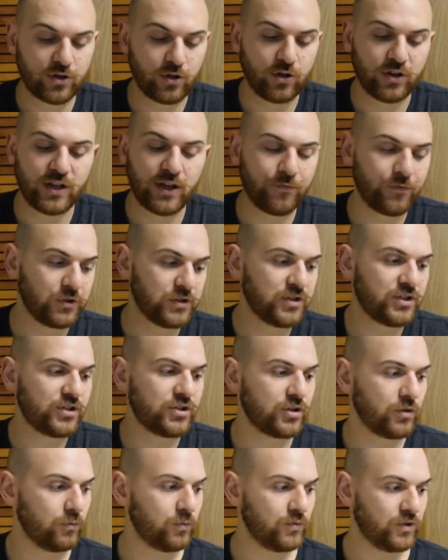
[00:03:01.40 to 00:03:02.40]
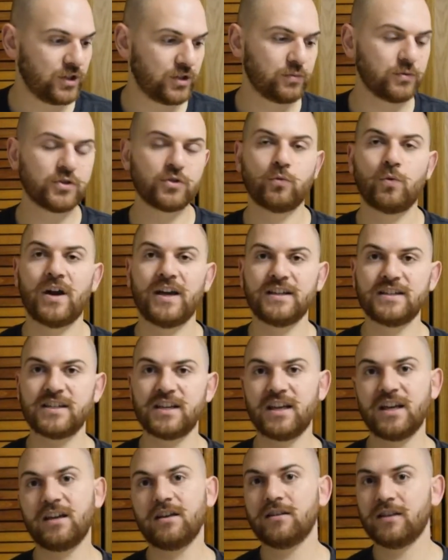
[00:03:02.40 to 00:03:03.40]
the difference, so this one's a white
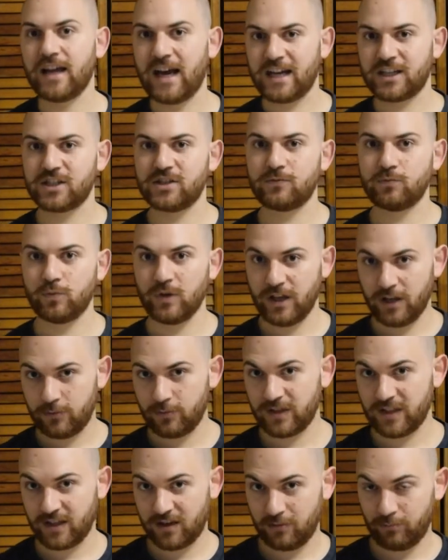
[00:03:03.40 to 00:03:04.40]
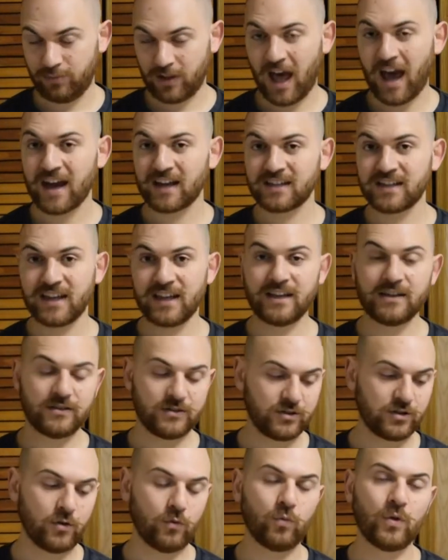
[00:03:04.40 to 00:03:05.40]
tea. Last week we did a black tea.
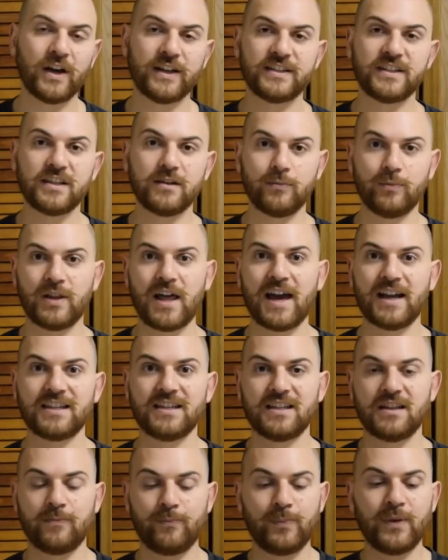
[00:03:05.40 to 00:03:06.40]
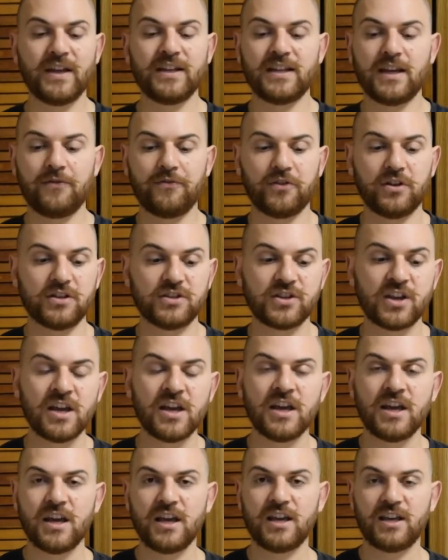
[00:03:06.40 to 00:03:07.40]
So white tea and black tea, the big difference
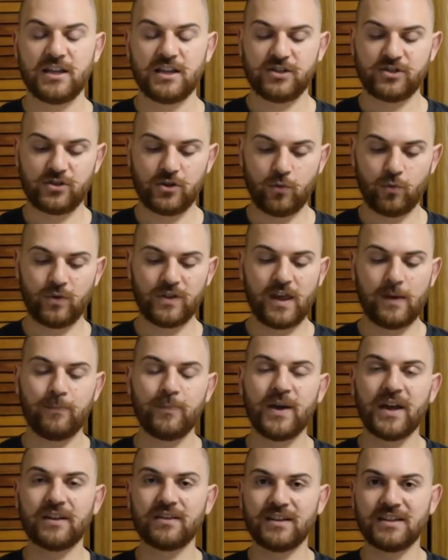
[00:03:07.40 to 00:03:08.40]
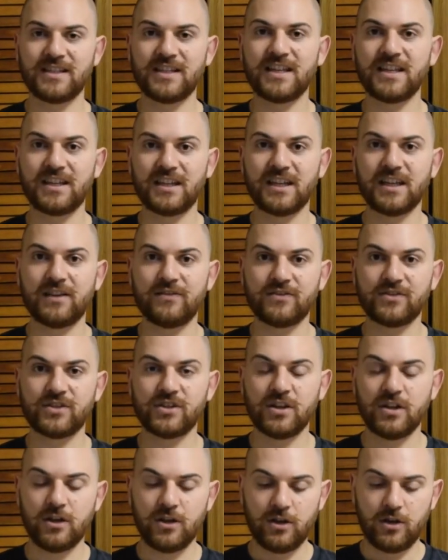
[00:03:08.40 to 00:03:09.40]
is when they pick the tea leaves,
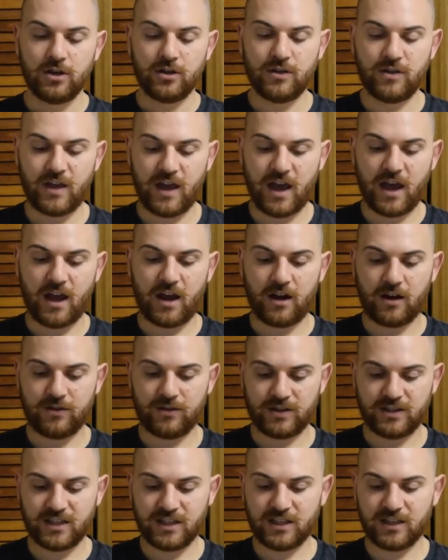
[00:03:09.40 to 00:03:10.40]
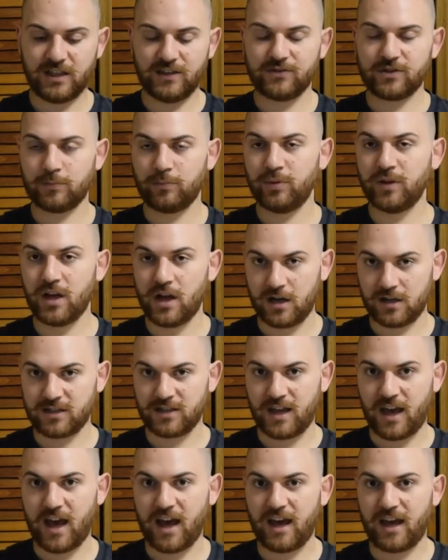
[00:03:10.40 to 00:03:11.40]
the tea leaves are
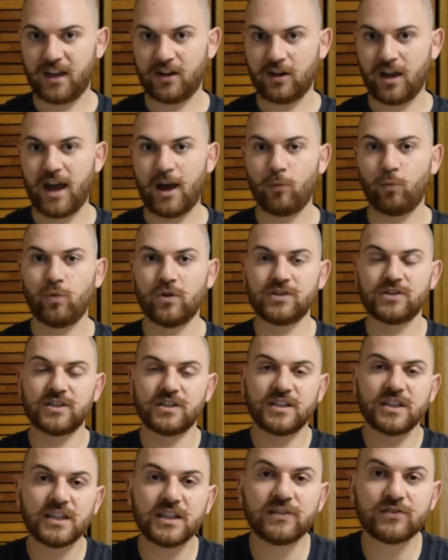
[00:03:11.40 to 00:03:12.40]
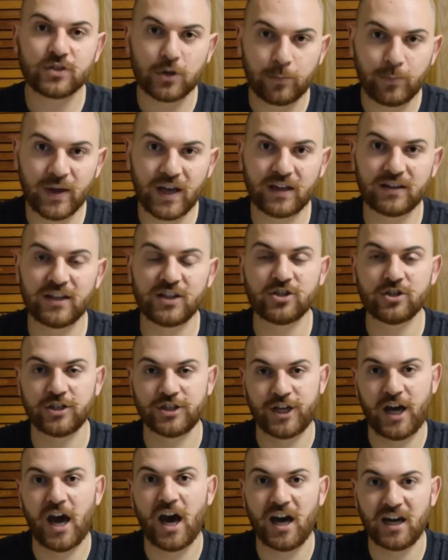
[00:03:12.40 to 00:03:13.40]
plucked, and once the tea leaves are picked, they start
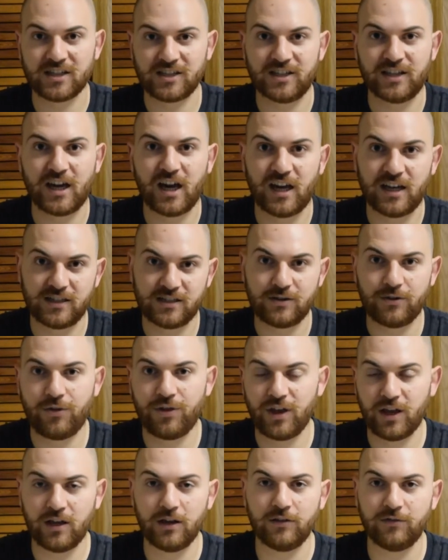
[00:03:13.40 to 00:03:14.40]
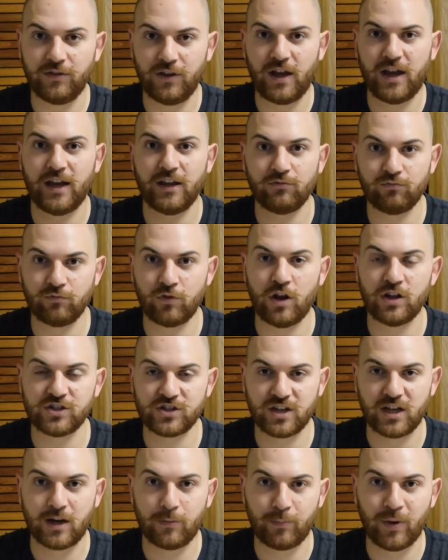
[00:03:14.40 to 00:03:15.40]
to oxidize. Think of like
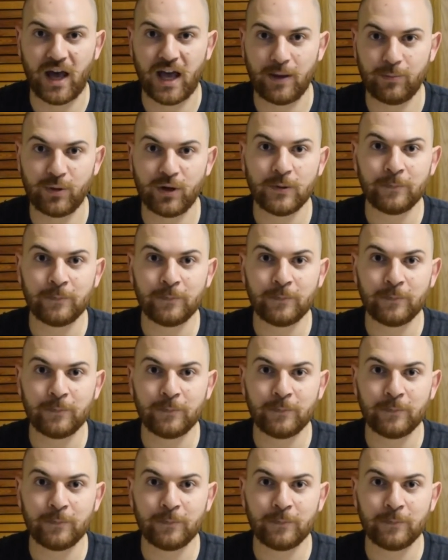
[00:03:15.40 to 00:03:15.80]
rust on a pipe.